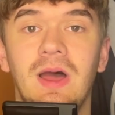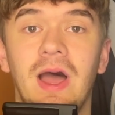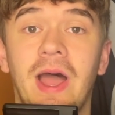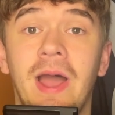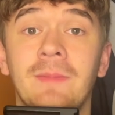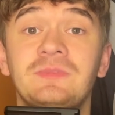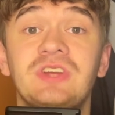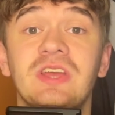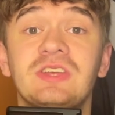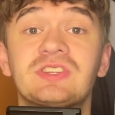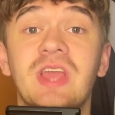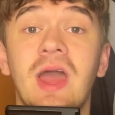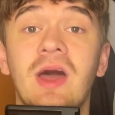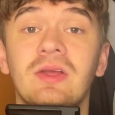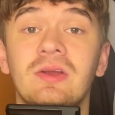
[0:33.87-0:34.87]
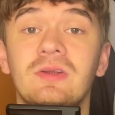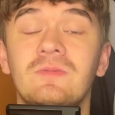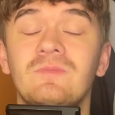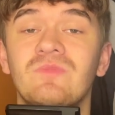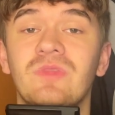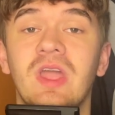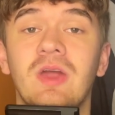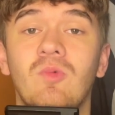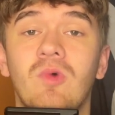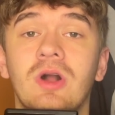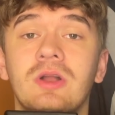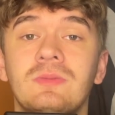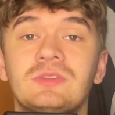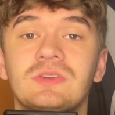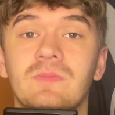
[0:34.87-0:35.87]
I'm Chase Keller, and
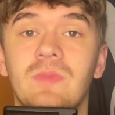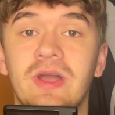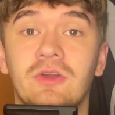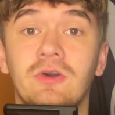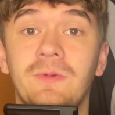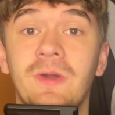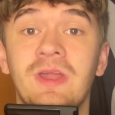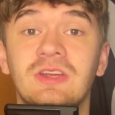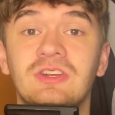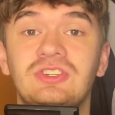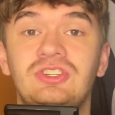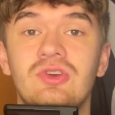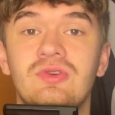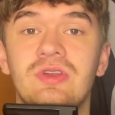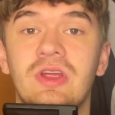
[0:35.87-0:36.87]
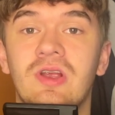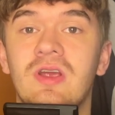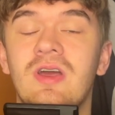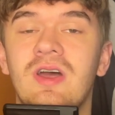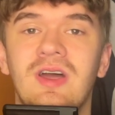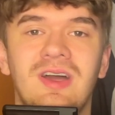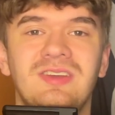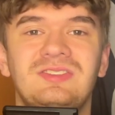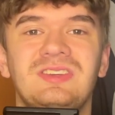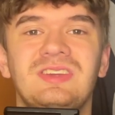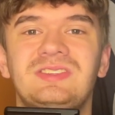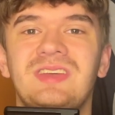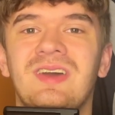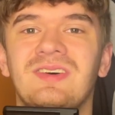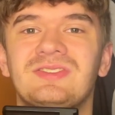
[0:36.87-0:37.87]
welcome to Michael Penix Jr., a
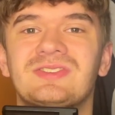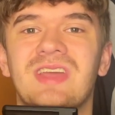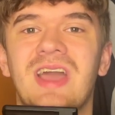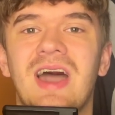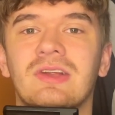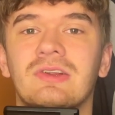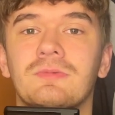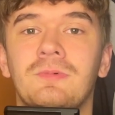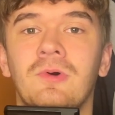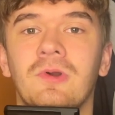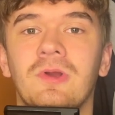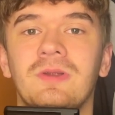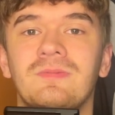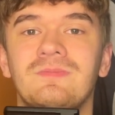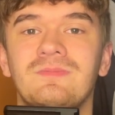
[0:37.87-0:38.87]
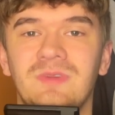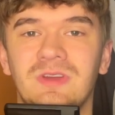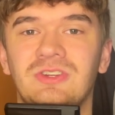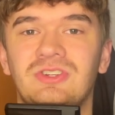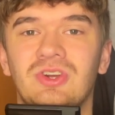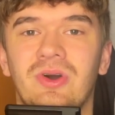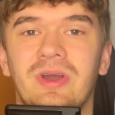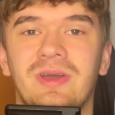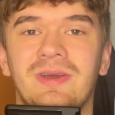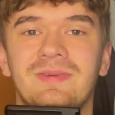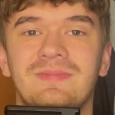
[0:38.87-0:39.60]
detailed scouting report. Enjoy.